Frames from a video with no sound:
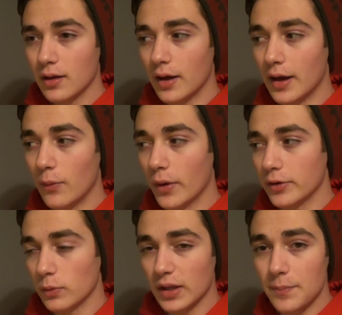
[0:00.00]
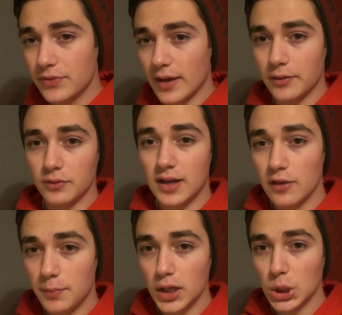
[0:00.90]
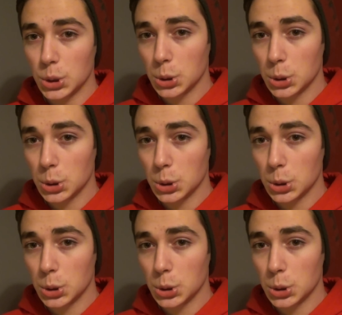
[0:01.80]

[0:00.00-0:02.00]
uh, where your lips and your teeth meet,